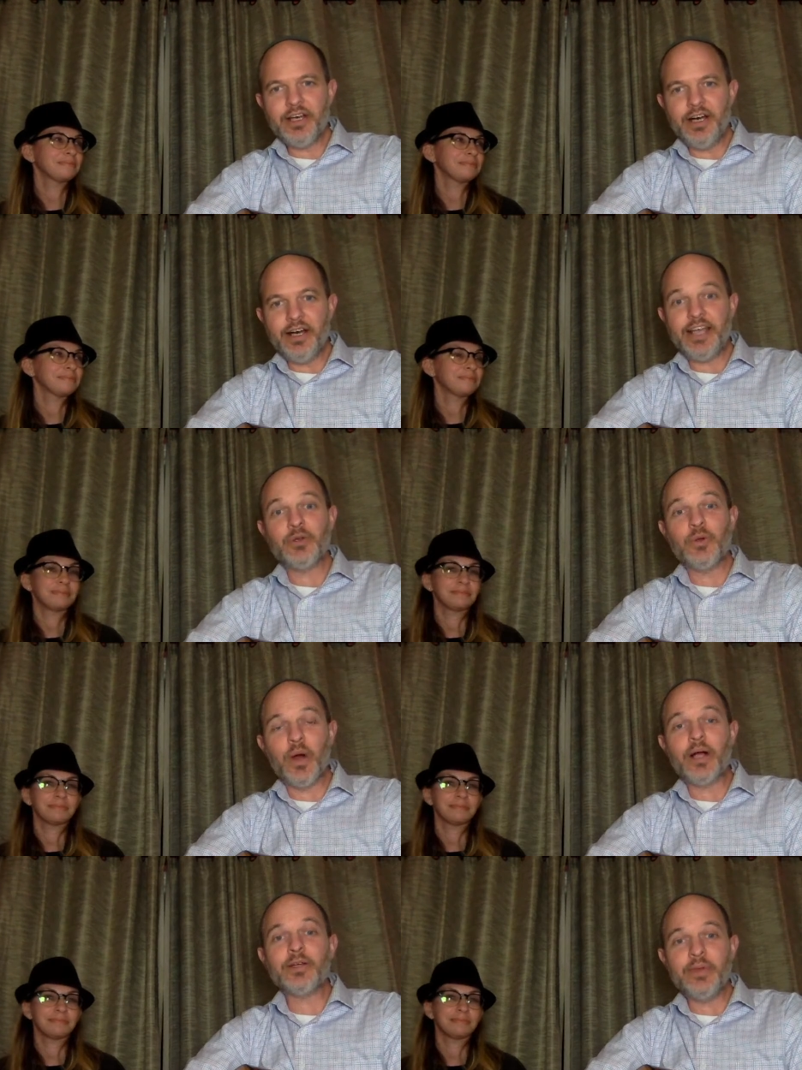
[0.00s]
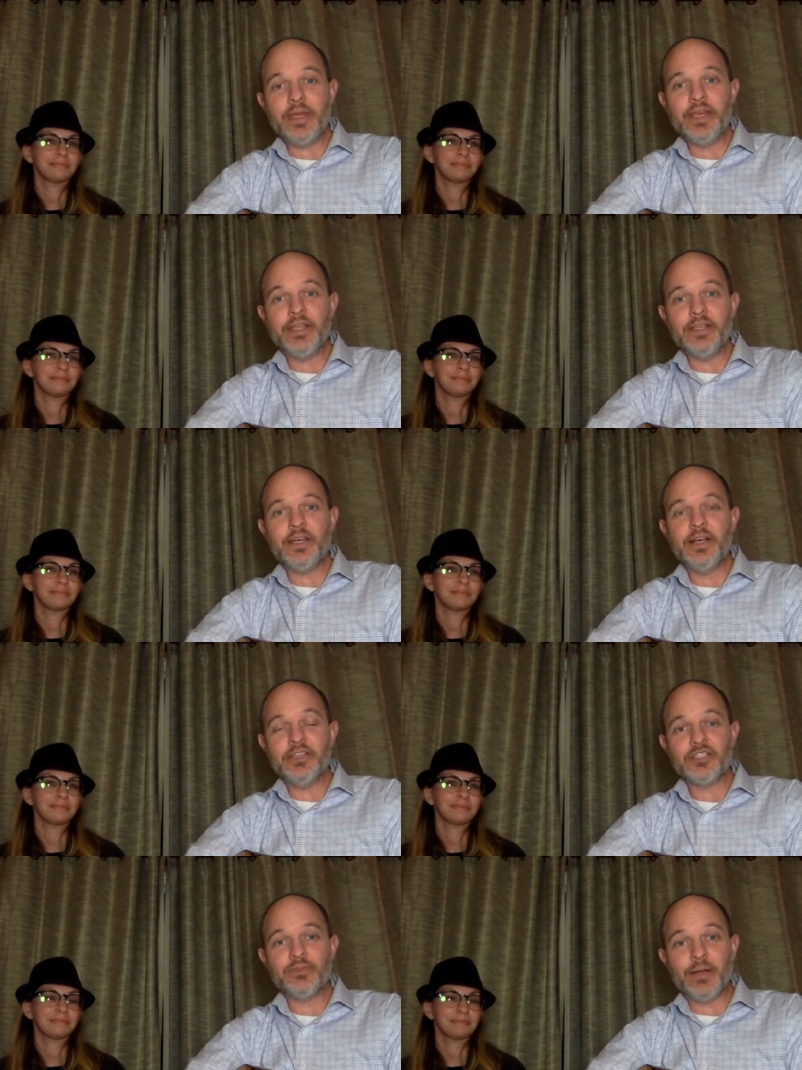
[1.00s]
Speaker 1: uh, as we welcome in uh, the
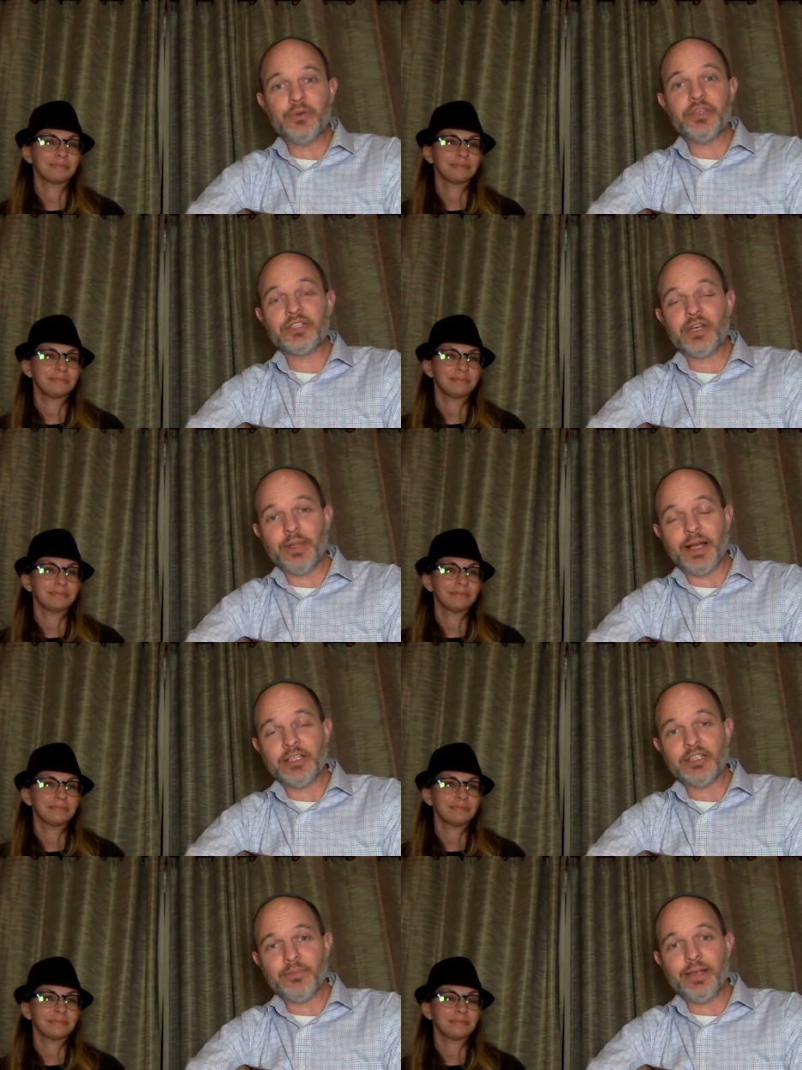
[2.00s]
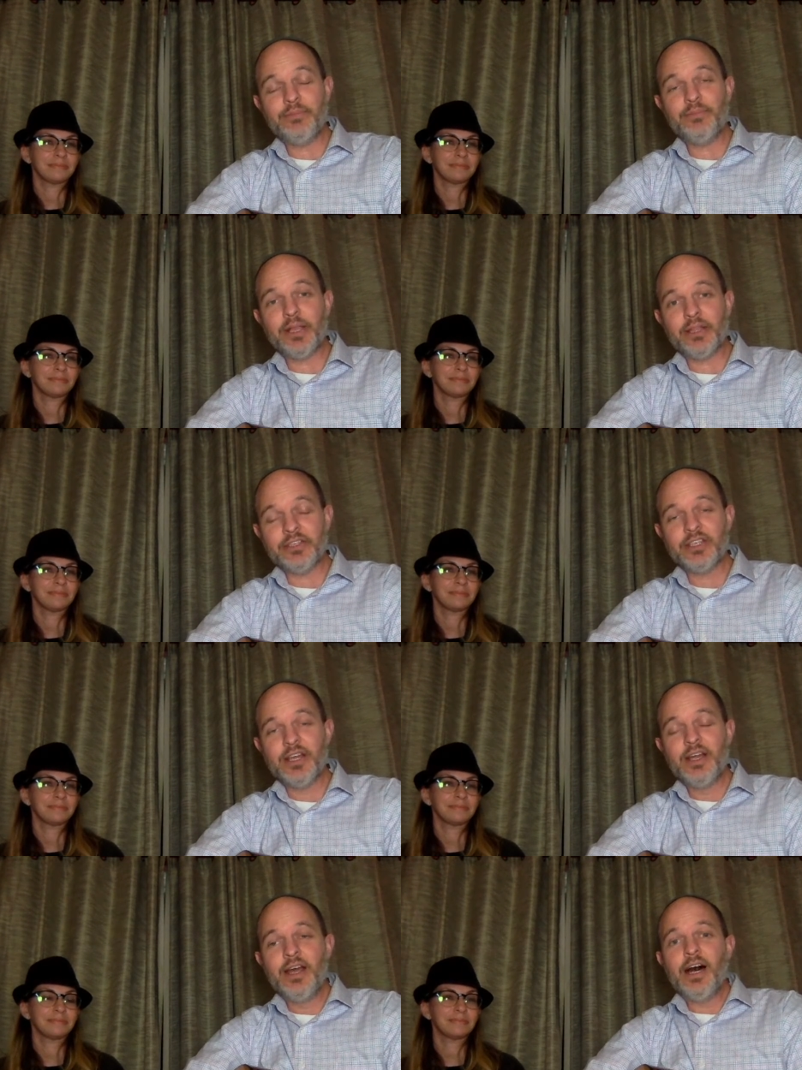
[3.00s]
Shabbat with his Kabbalat Shabbat melodies.
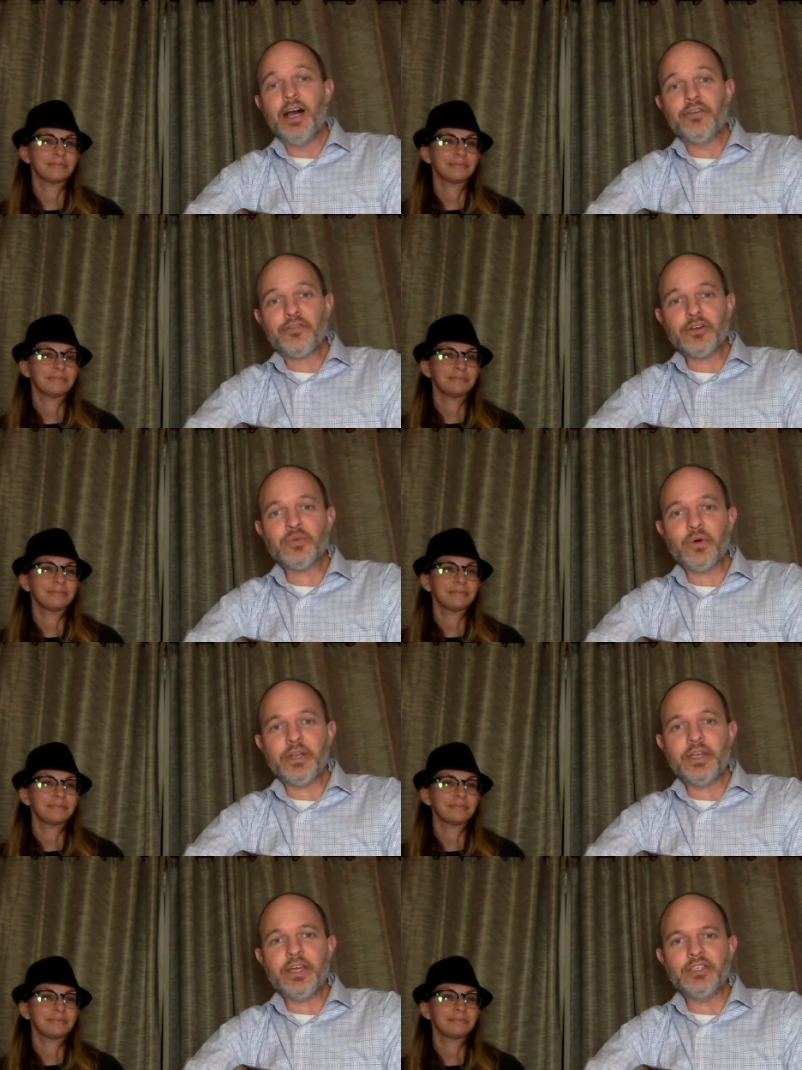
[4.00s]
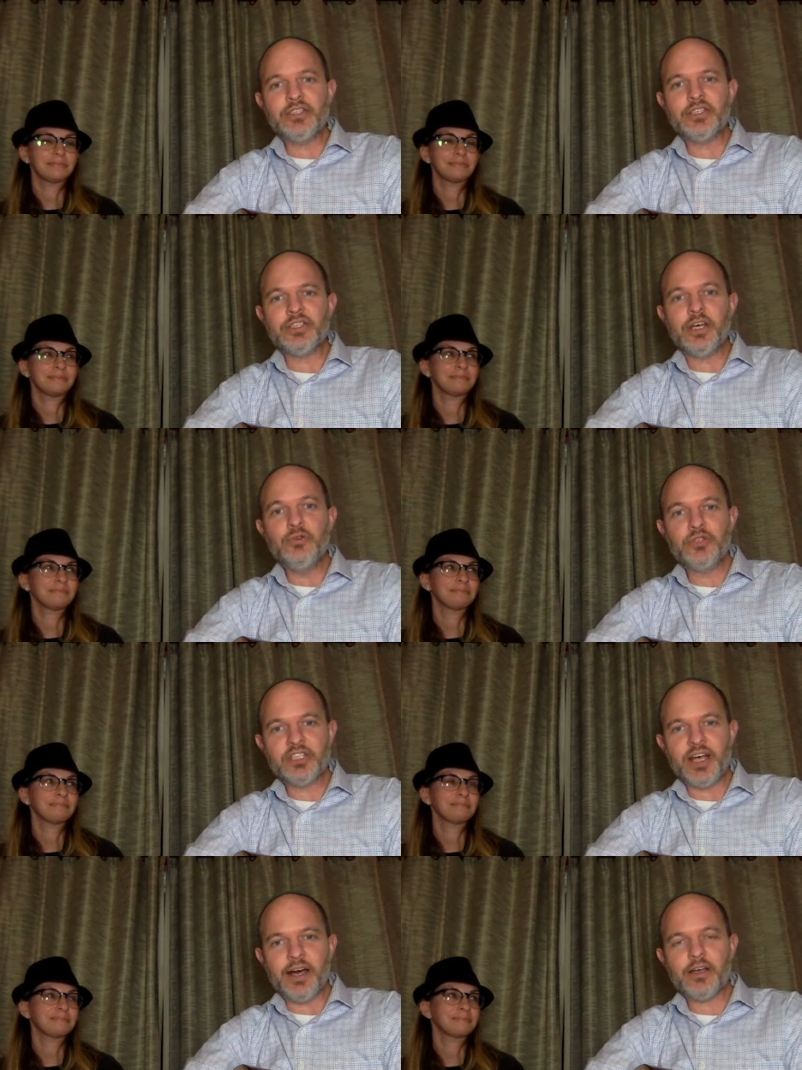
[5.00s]
Uh, the first one is
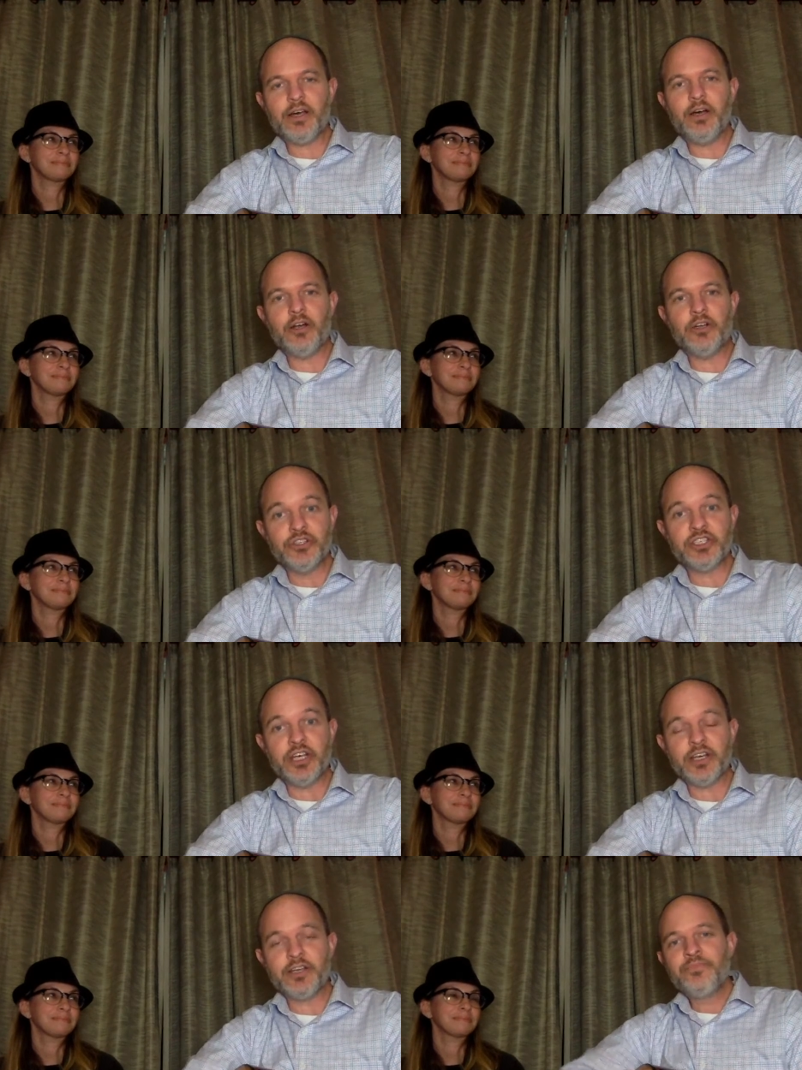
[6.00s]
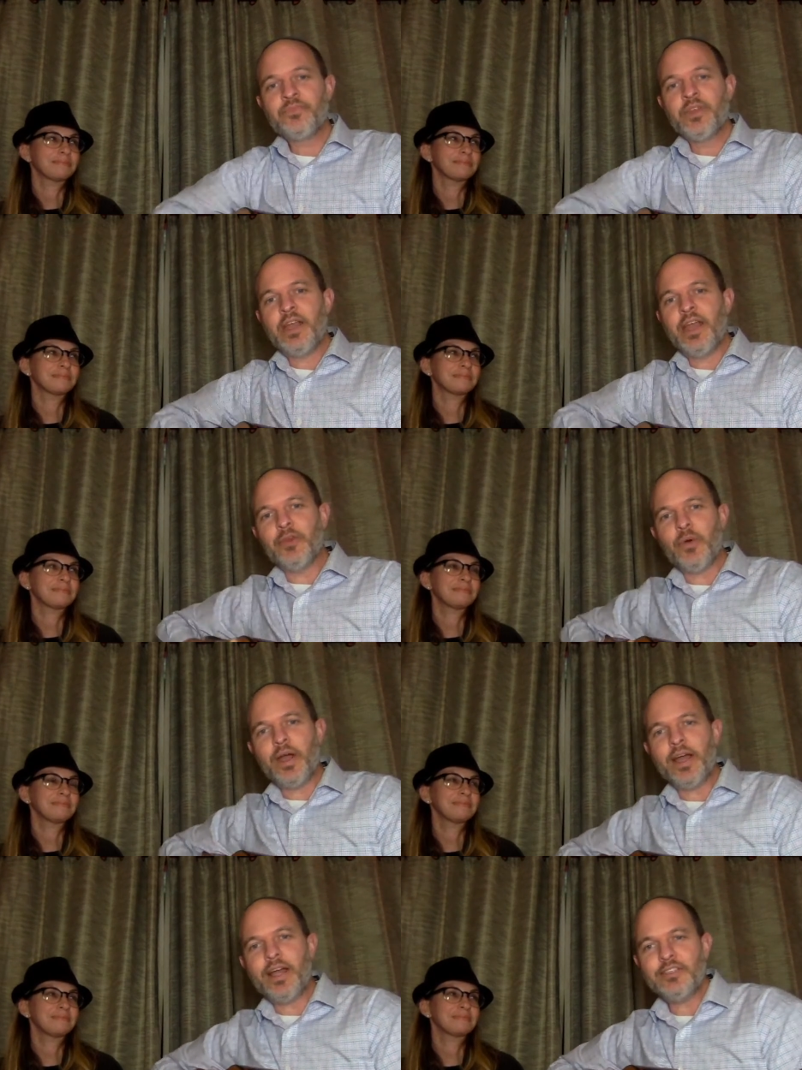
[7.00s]
Nusach or Nusach. And the way
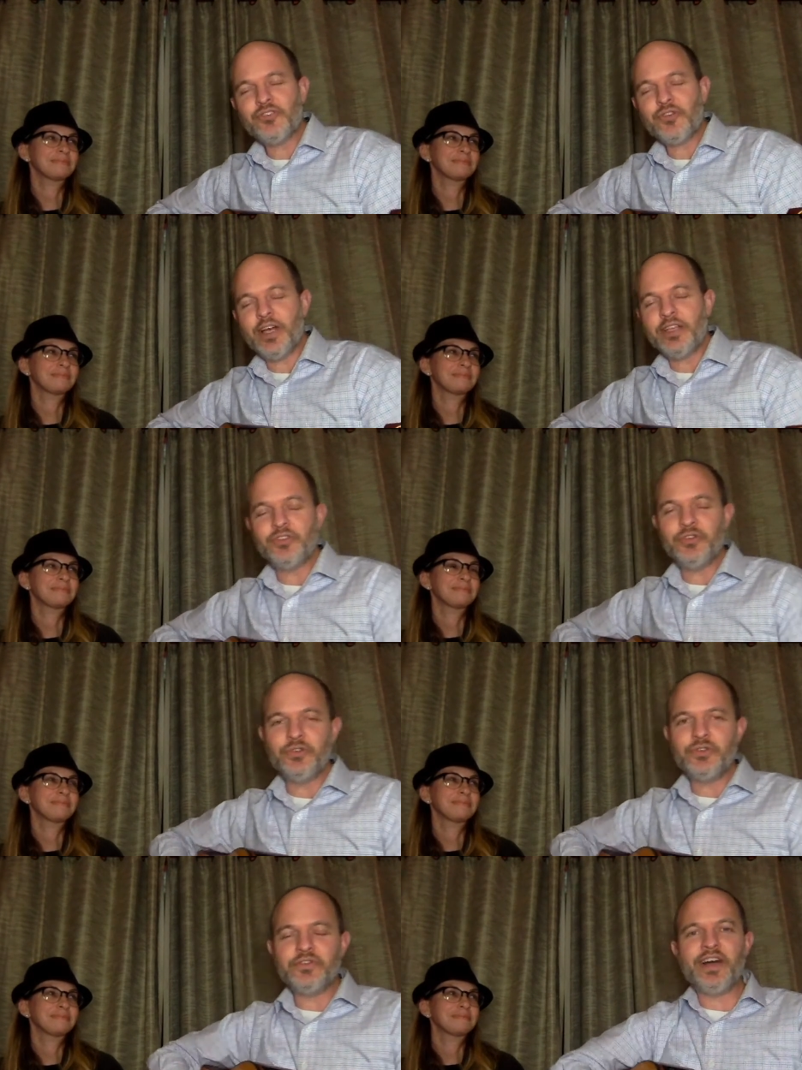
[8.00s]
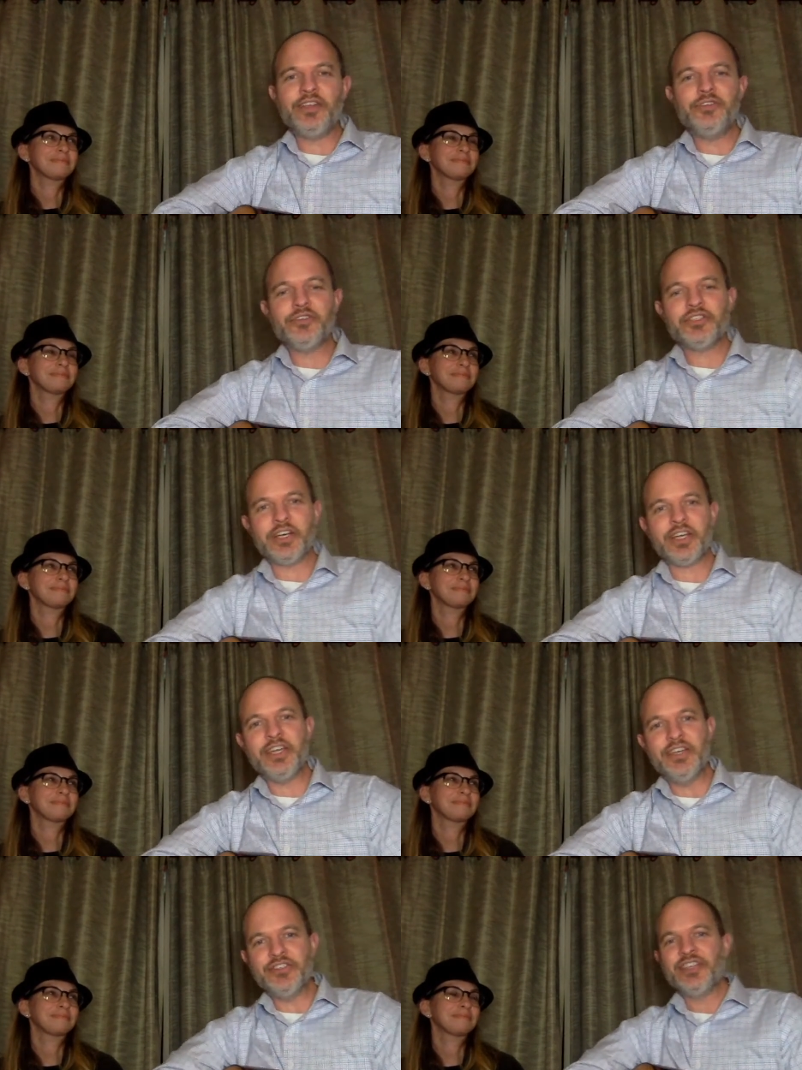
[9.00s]
I try to define nusach
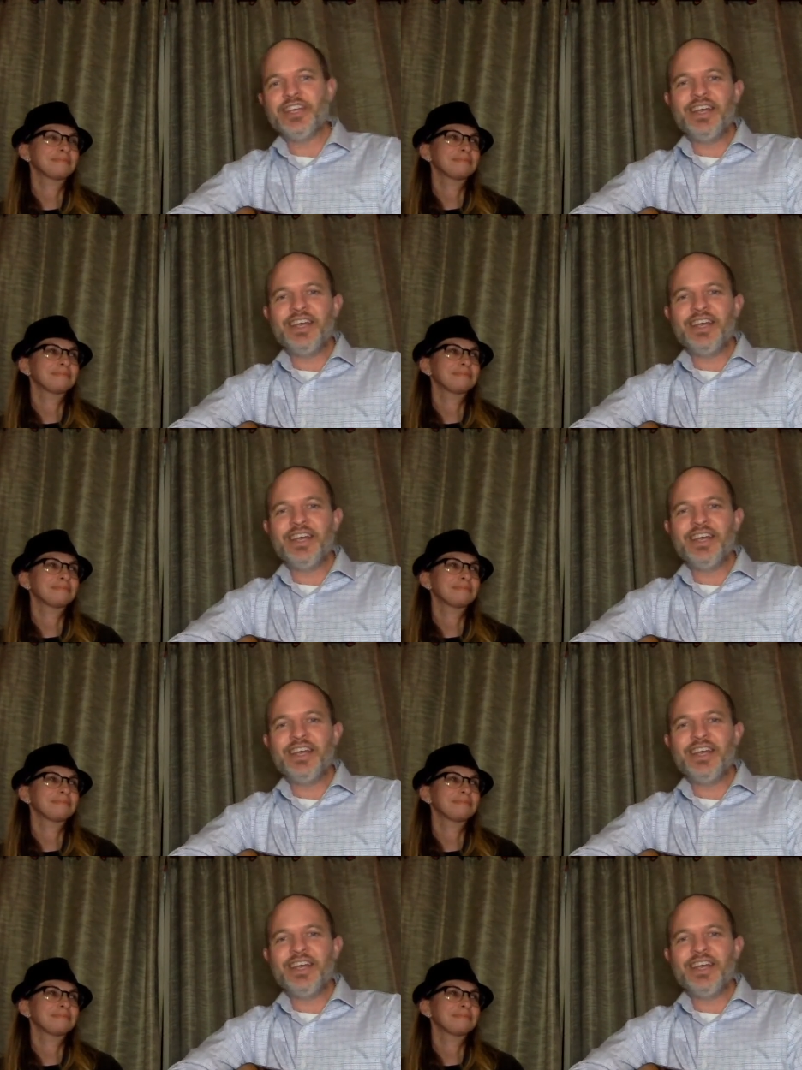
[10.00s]
is